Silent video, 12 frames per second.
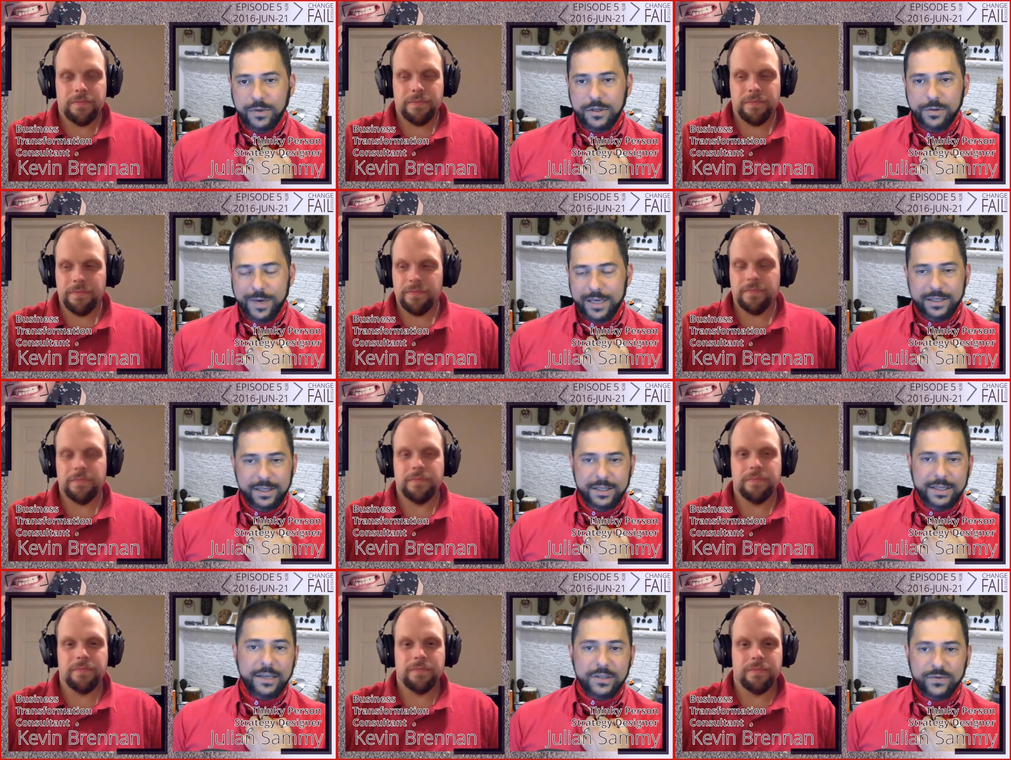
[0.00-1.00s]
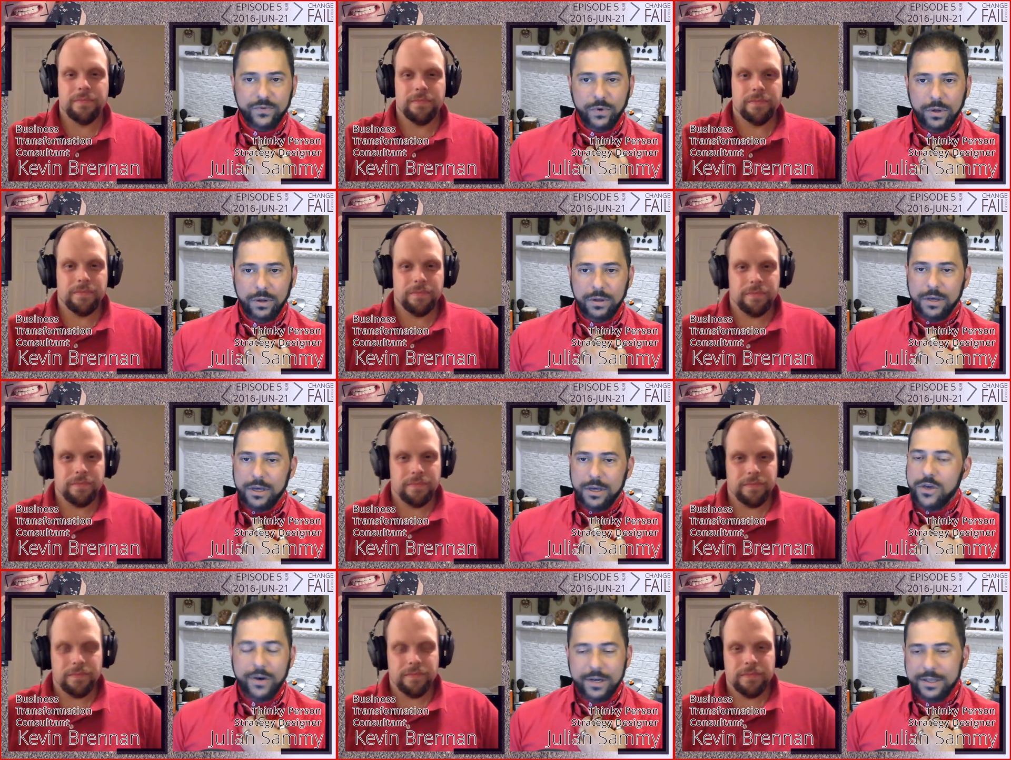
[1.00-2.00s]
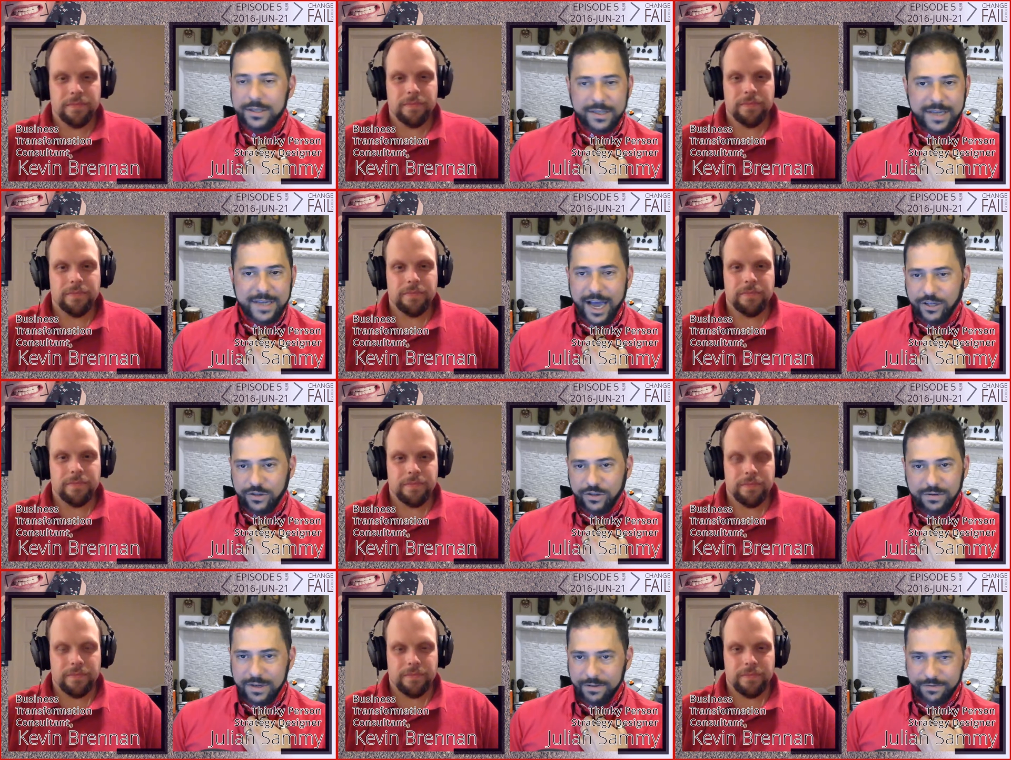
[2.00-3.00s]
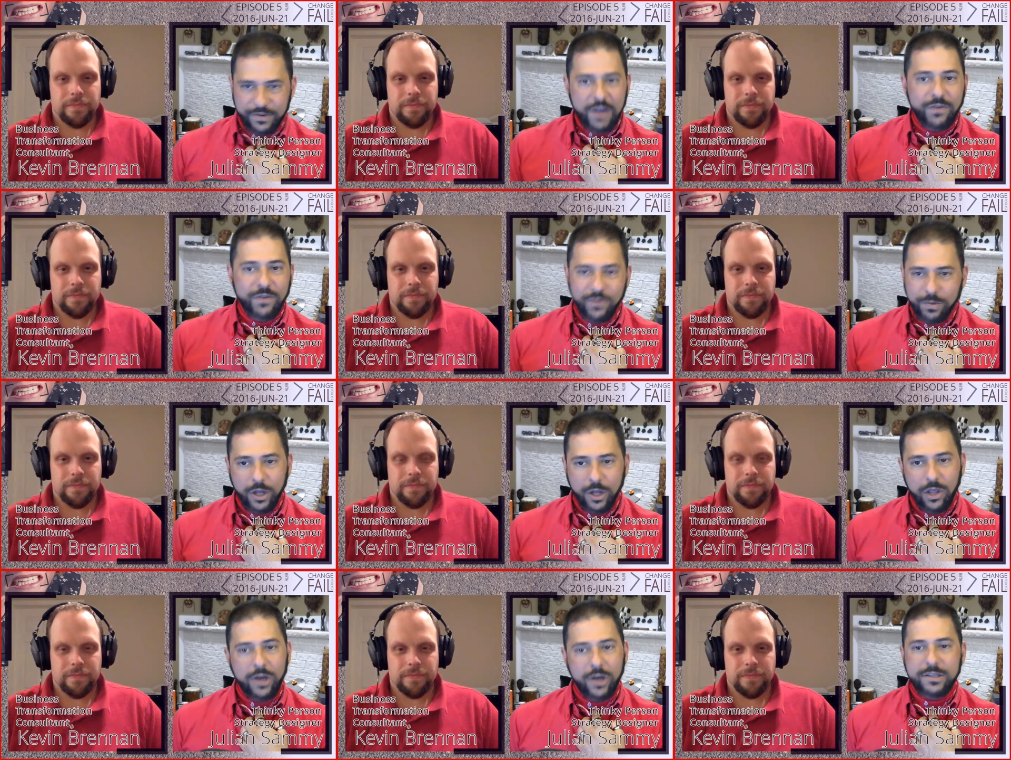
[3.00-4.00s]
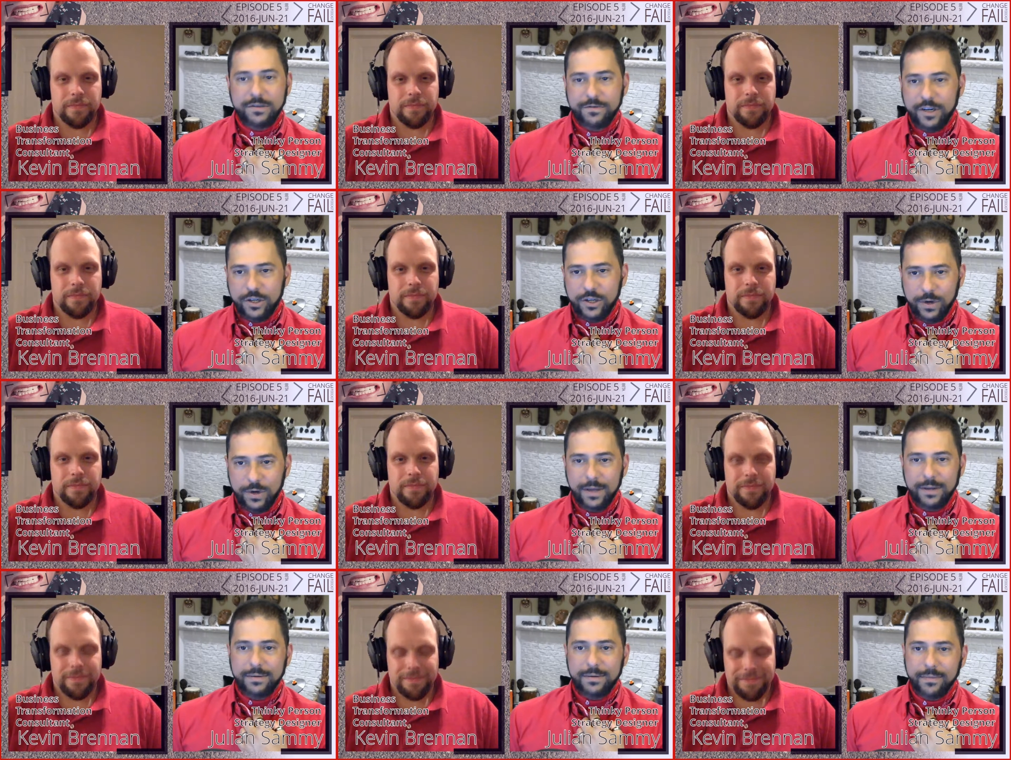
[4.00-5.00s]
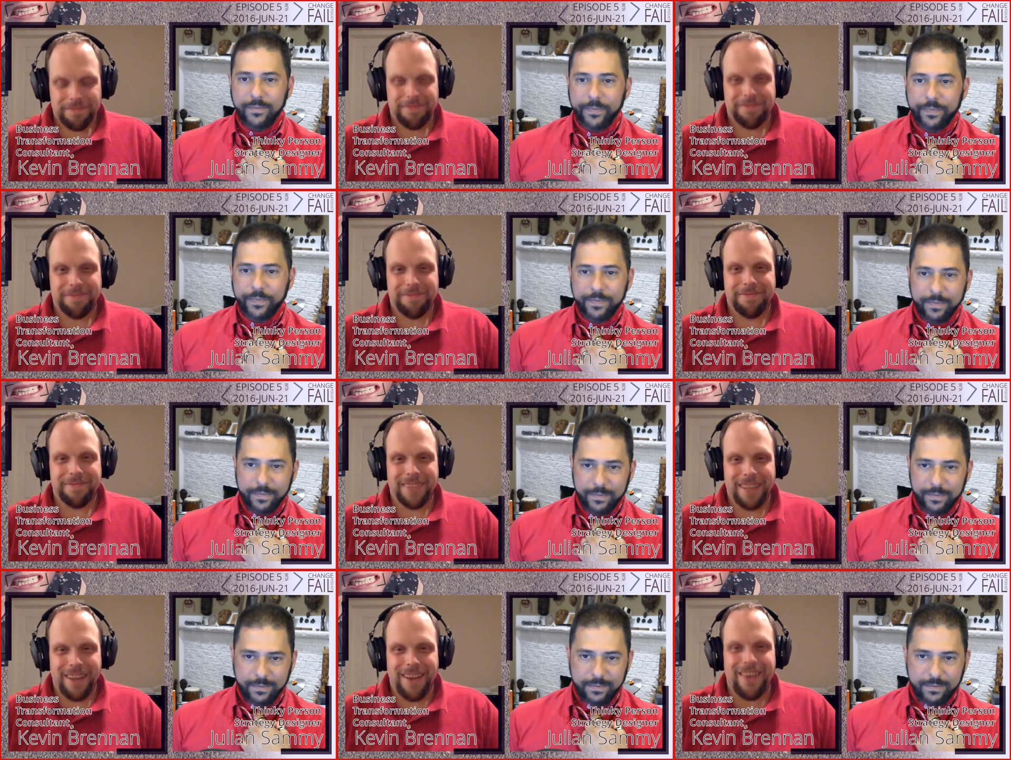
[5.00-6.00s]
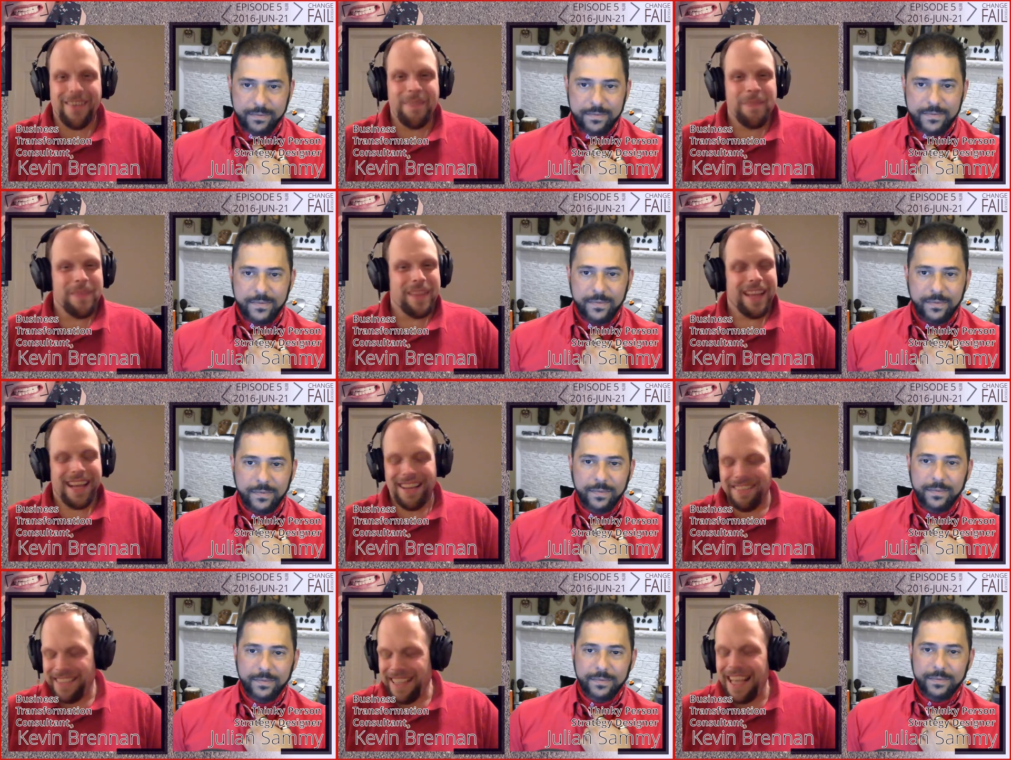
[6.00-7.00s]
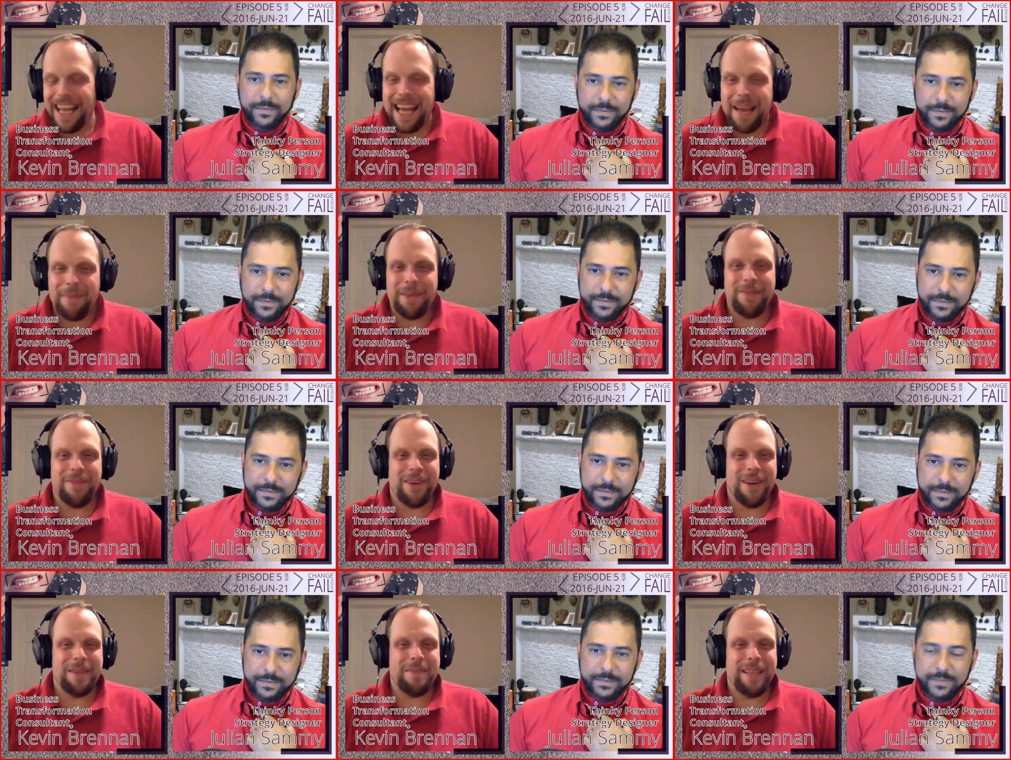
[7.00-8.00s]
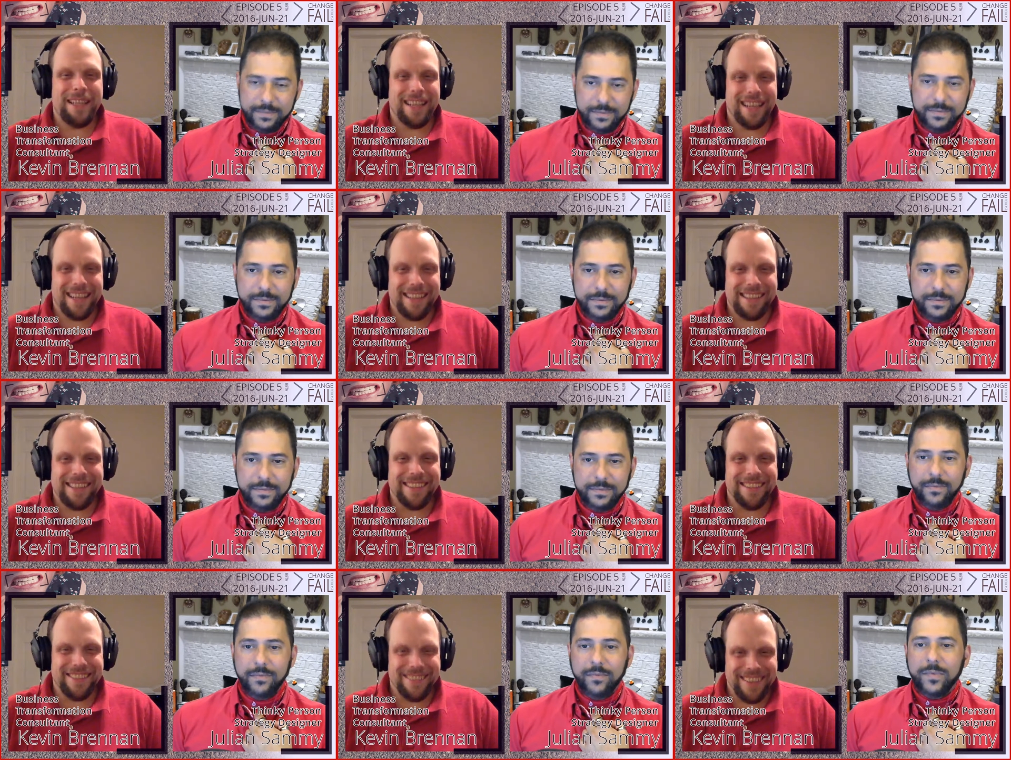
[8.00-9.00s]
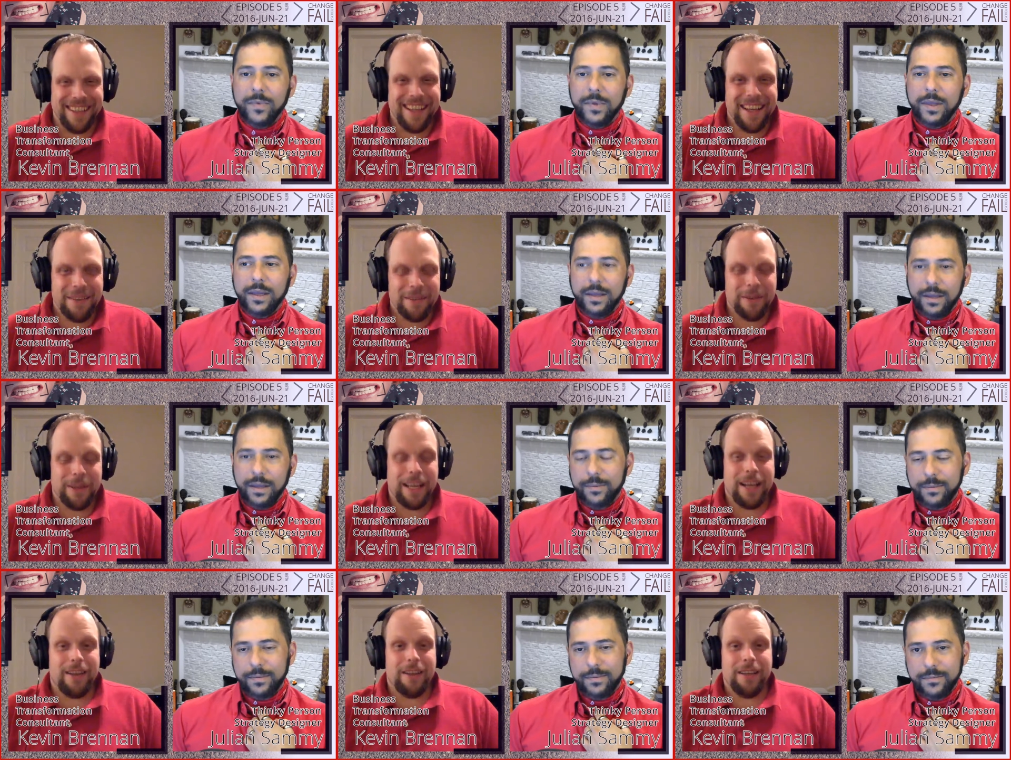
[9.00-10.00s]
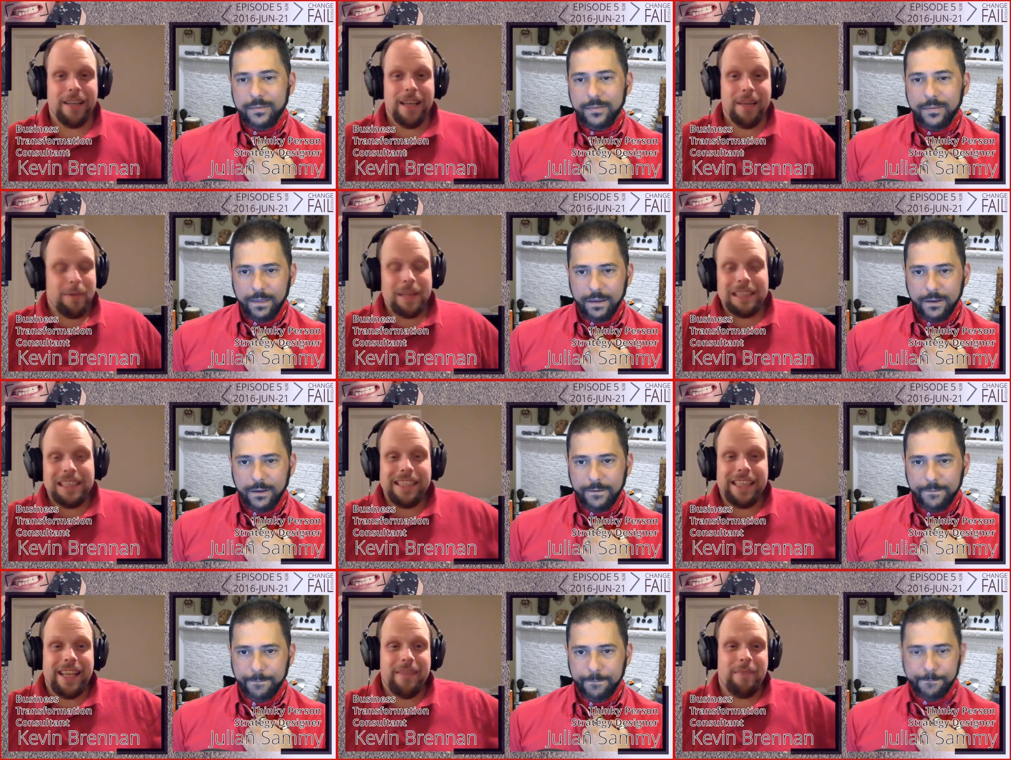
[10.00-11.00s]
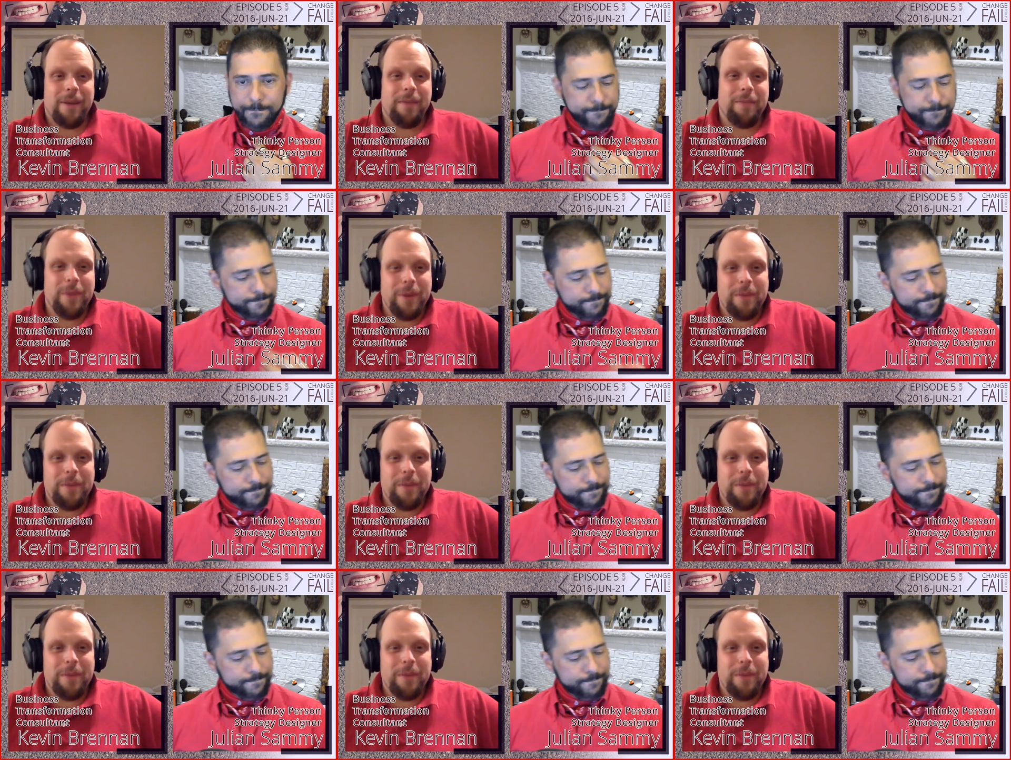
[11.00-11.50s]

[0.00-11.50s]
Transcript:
Speaker 1: to be successful, you can snatch defeat from the claws of victory.
Speaker 2: Oh, I've seen that happen far too many times to rule it out. Question is then, what